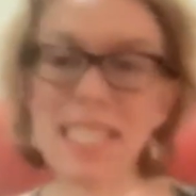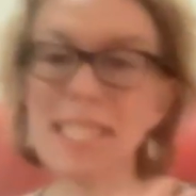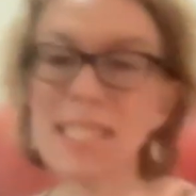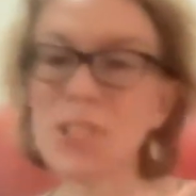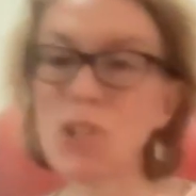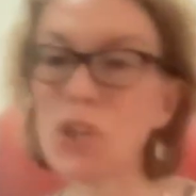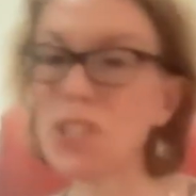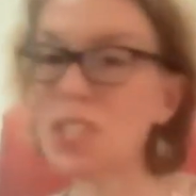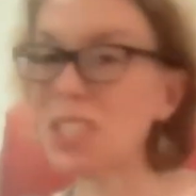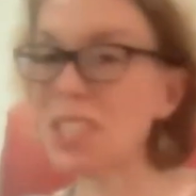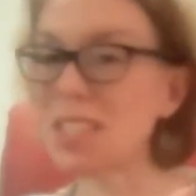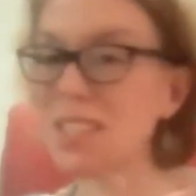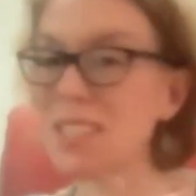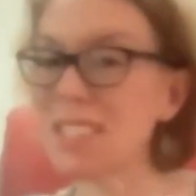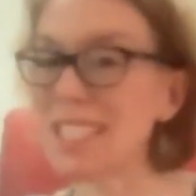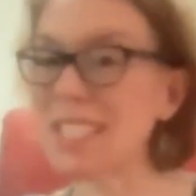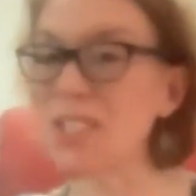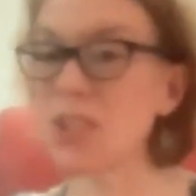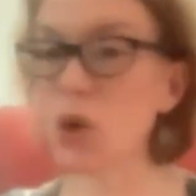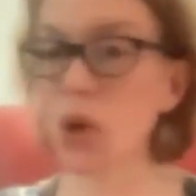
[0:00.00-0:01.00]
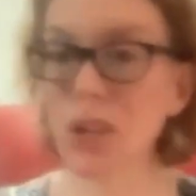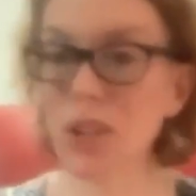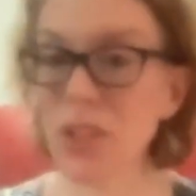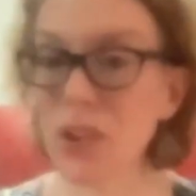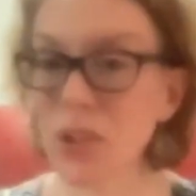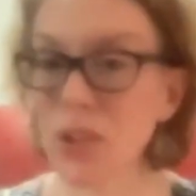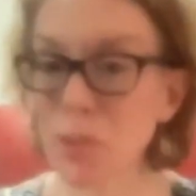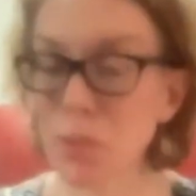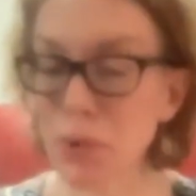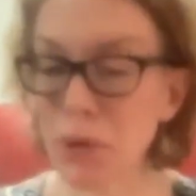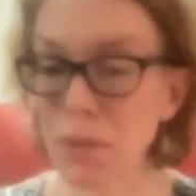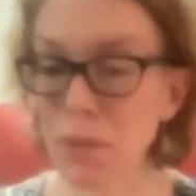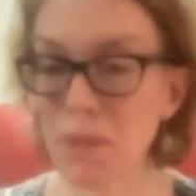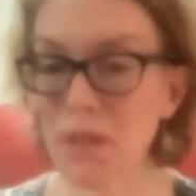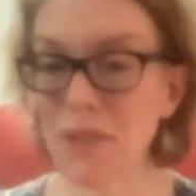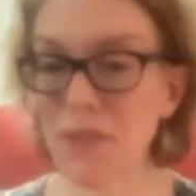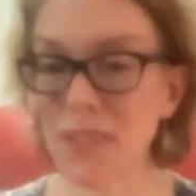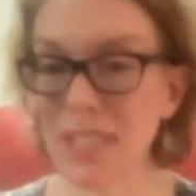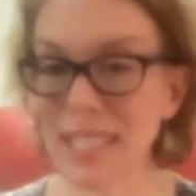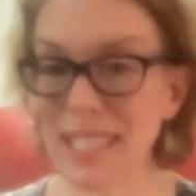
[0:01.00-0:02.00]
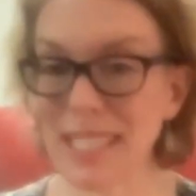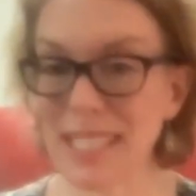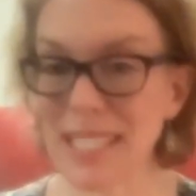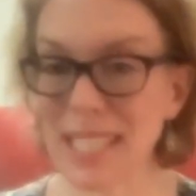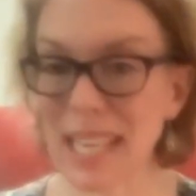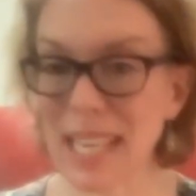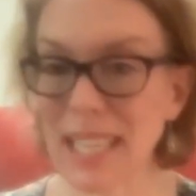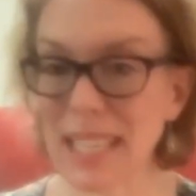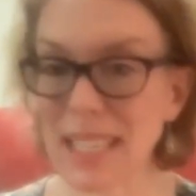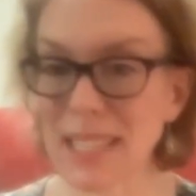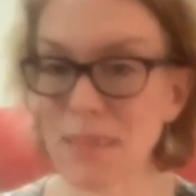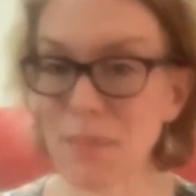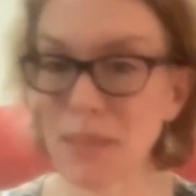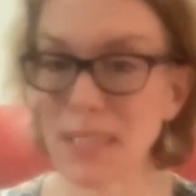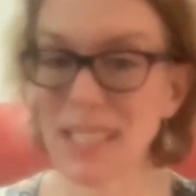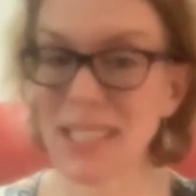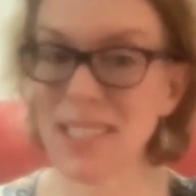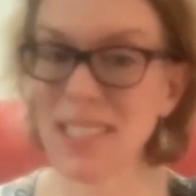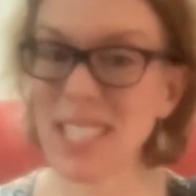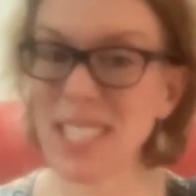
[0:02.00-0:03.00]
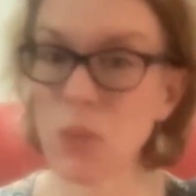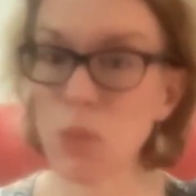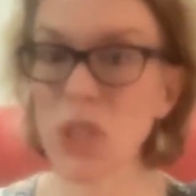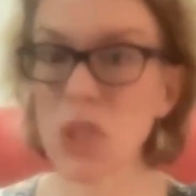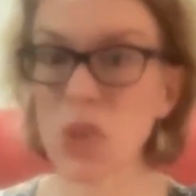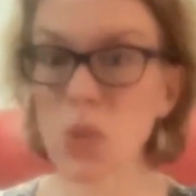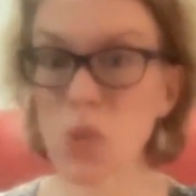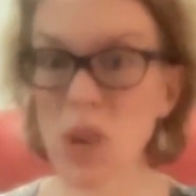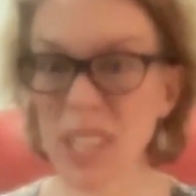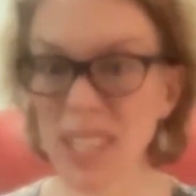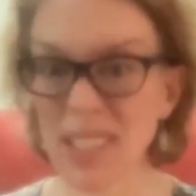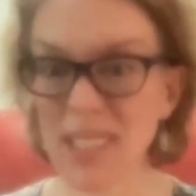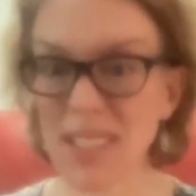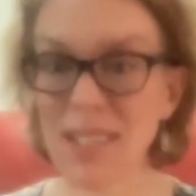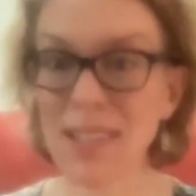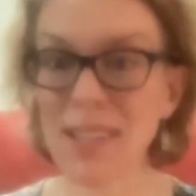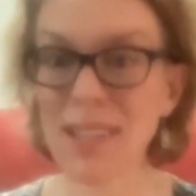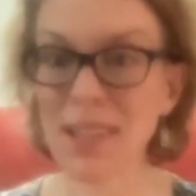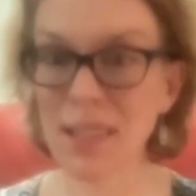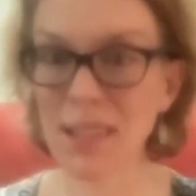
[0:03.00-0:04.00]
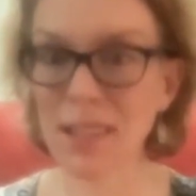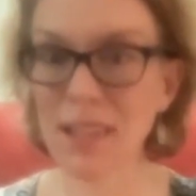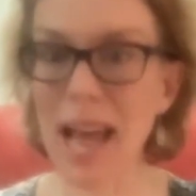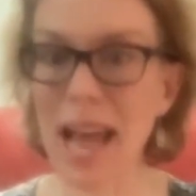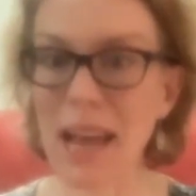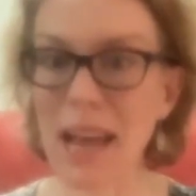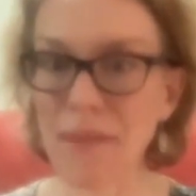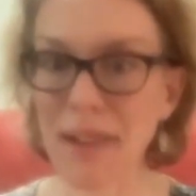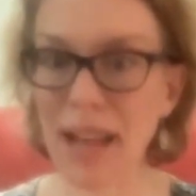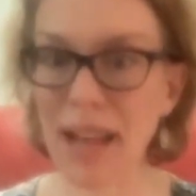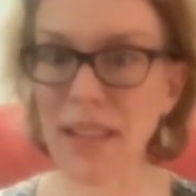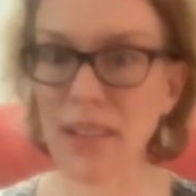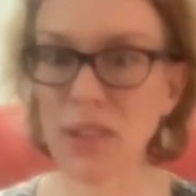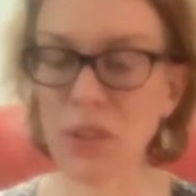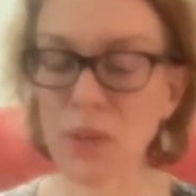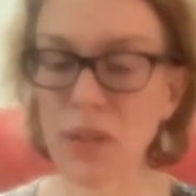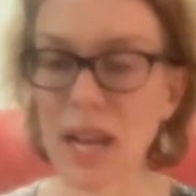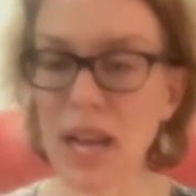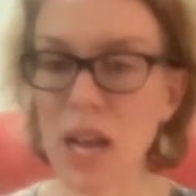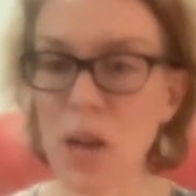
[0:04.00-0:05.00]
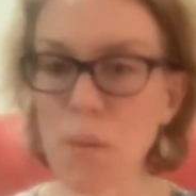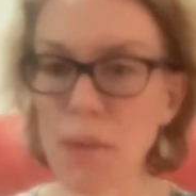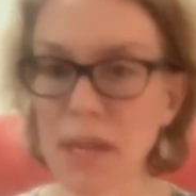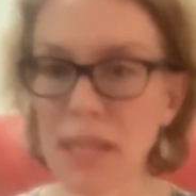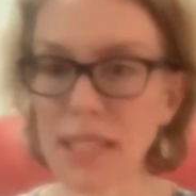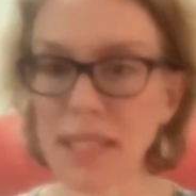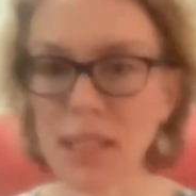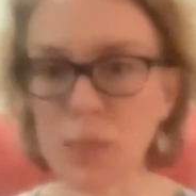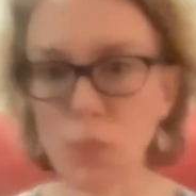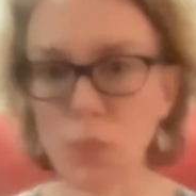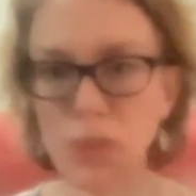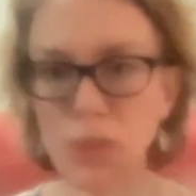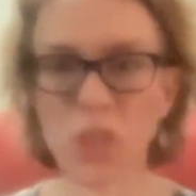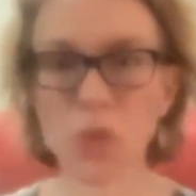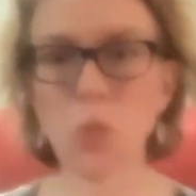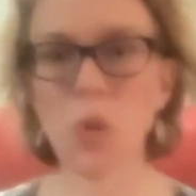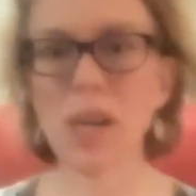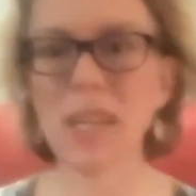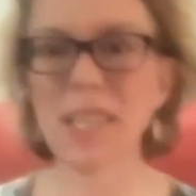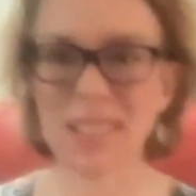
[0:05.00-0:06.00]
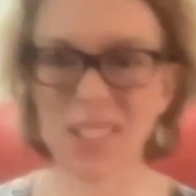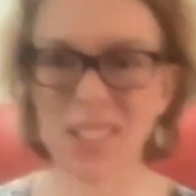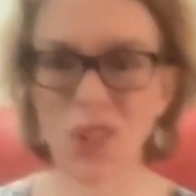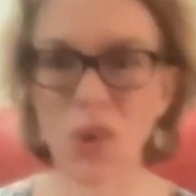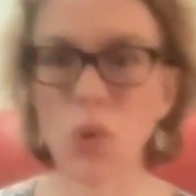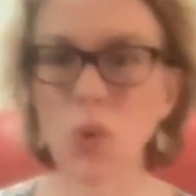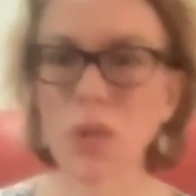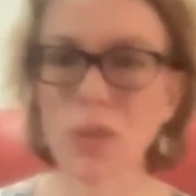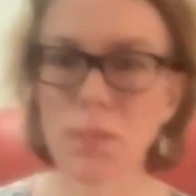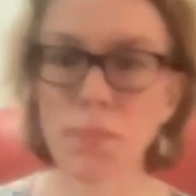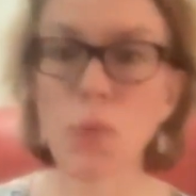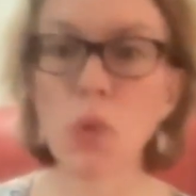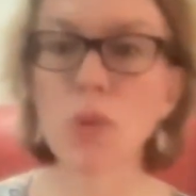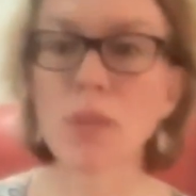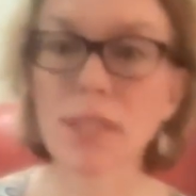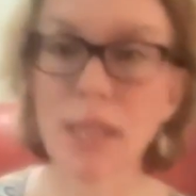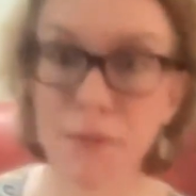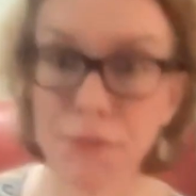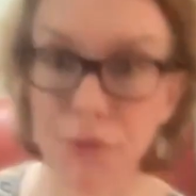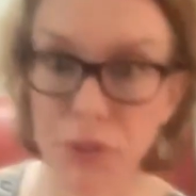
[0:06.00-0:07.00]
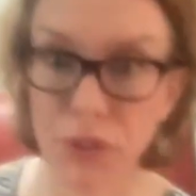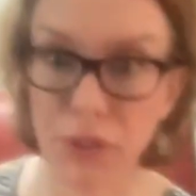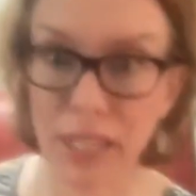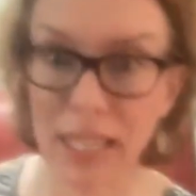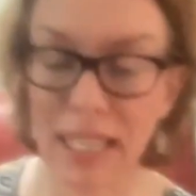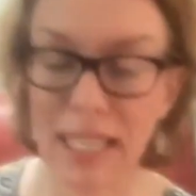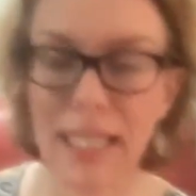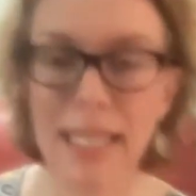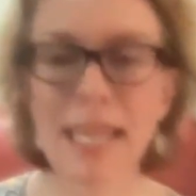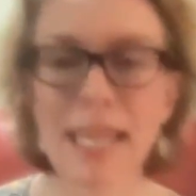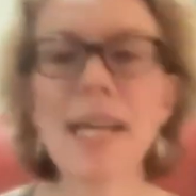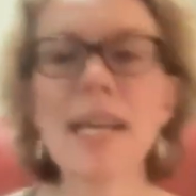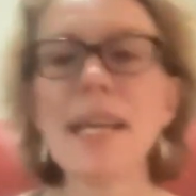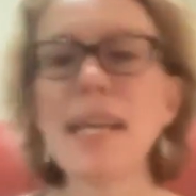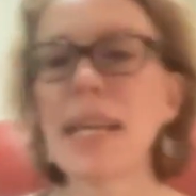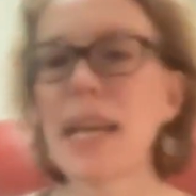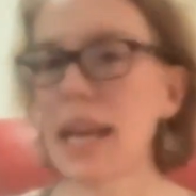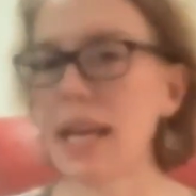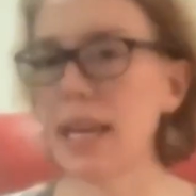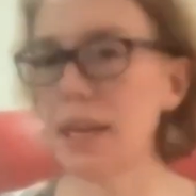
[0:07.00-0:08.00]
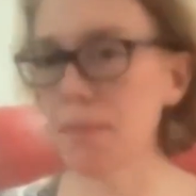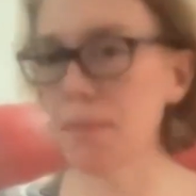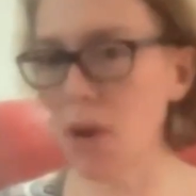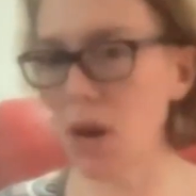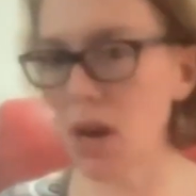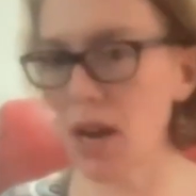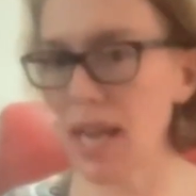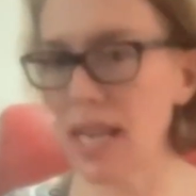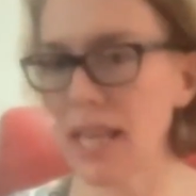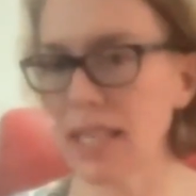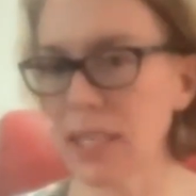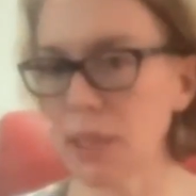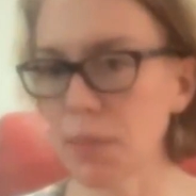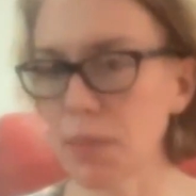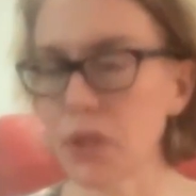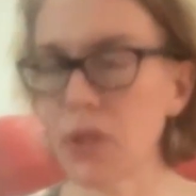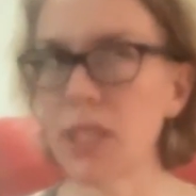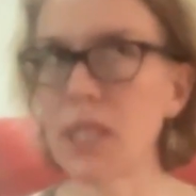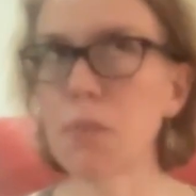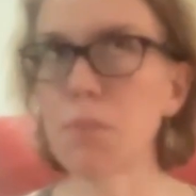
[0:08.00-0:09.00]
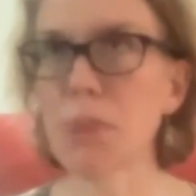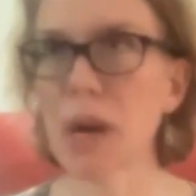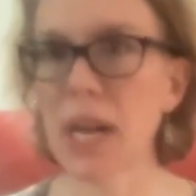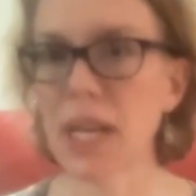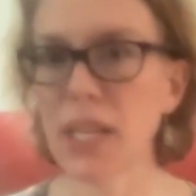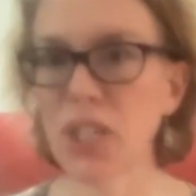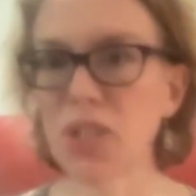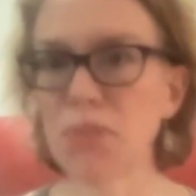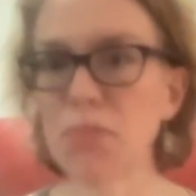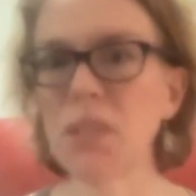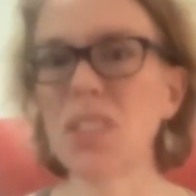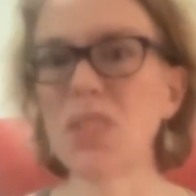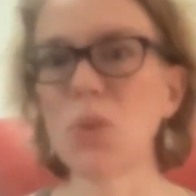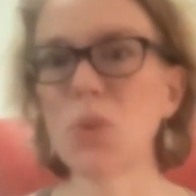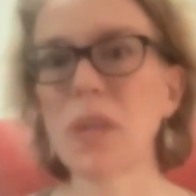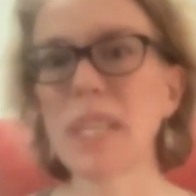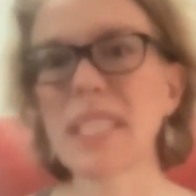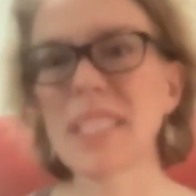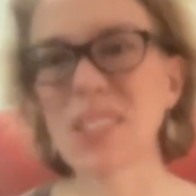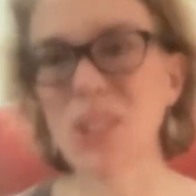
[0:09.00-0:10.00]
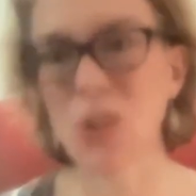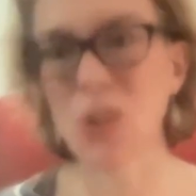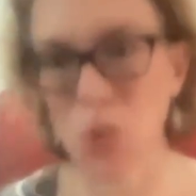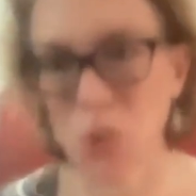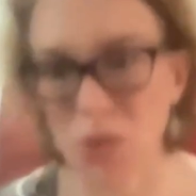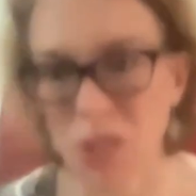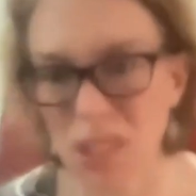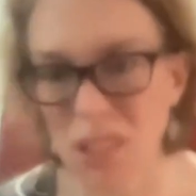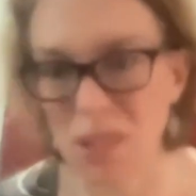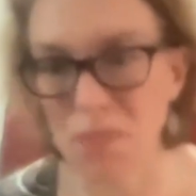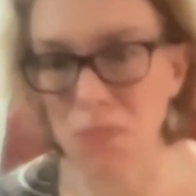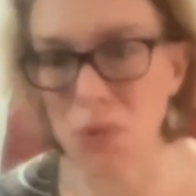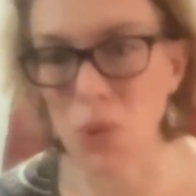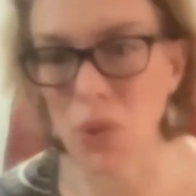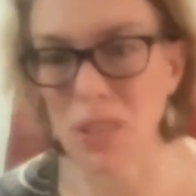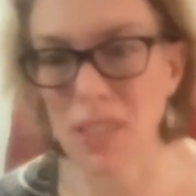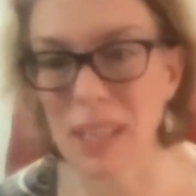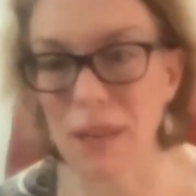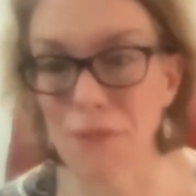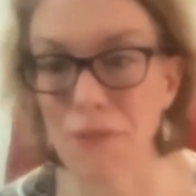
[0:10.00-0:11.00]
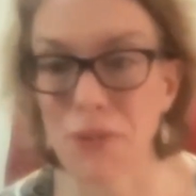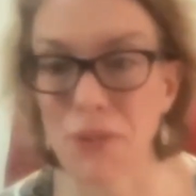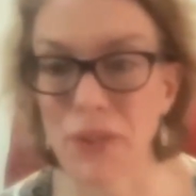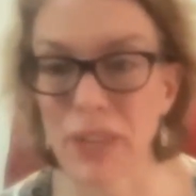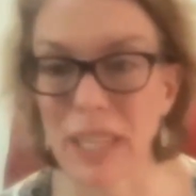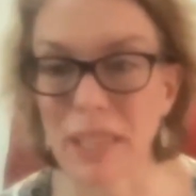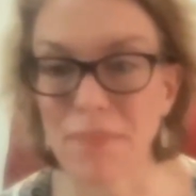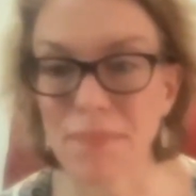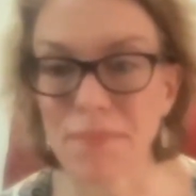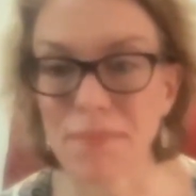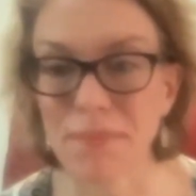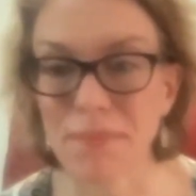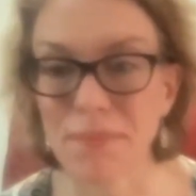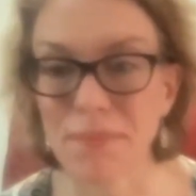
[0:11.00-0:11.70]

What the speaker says: It's not to dishonor those primitive instincts, but to see which ones add value and help us and which ones cause more suffering. And in my experience, punishment always causes more suffering.